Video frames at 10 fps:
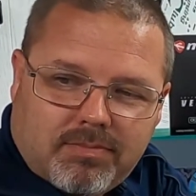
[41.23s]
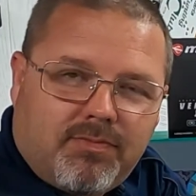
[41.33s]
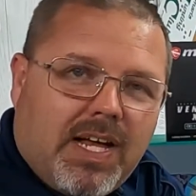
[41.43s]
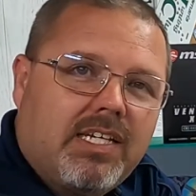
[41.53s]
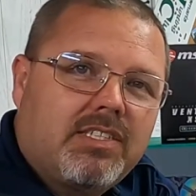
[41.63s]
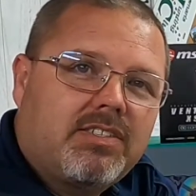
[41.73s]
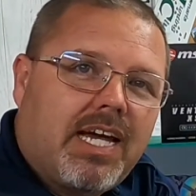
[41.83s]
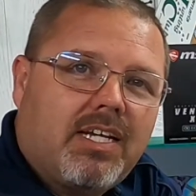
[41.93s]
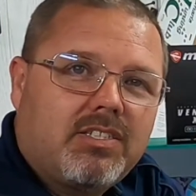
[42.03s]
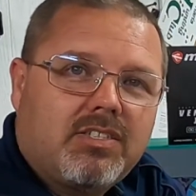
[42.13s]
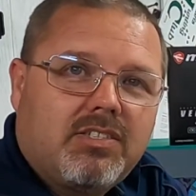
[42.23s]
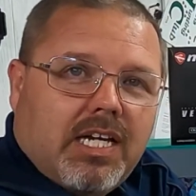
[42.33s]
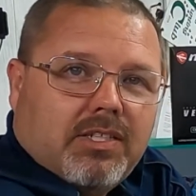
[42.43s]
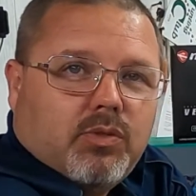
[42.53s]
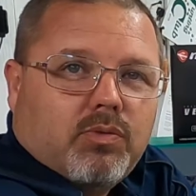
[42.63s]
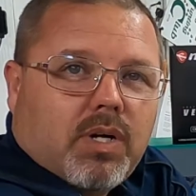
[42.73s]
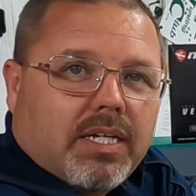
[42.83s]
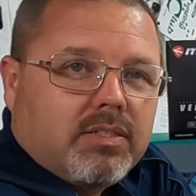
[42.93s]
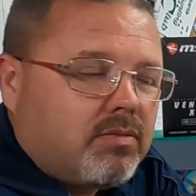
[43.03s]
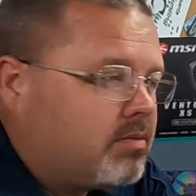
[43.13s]
Finally decided just gotta do it
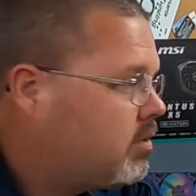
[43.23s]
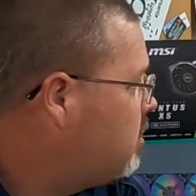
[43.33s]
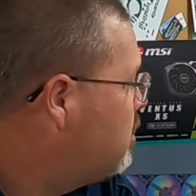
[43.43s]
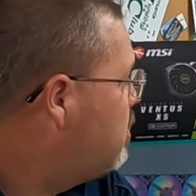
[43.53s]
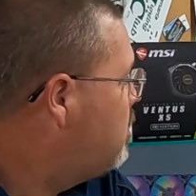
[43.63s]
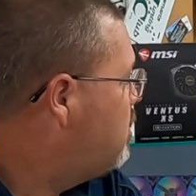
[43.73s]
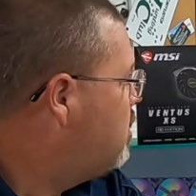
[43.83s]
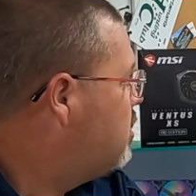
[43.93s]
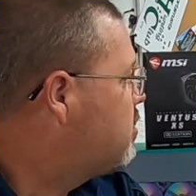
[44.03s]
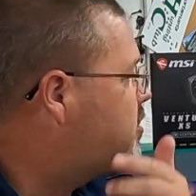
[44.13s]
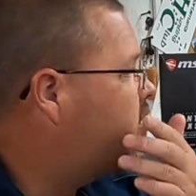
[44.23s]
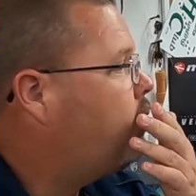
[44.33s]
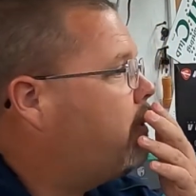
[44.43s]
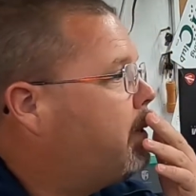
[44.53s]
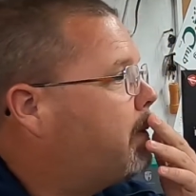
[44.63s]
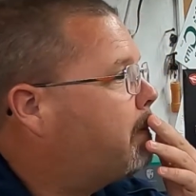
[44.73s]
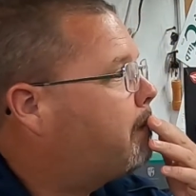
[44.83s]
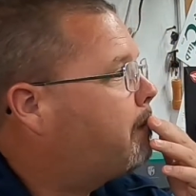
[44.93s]
right. So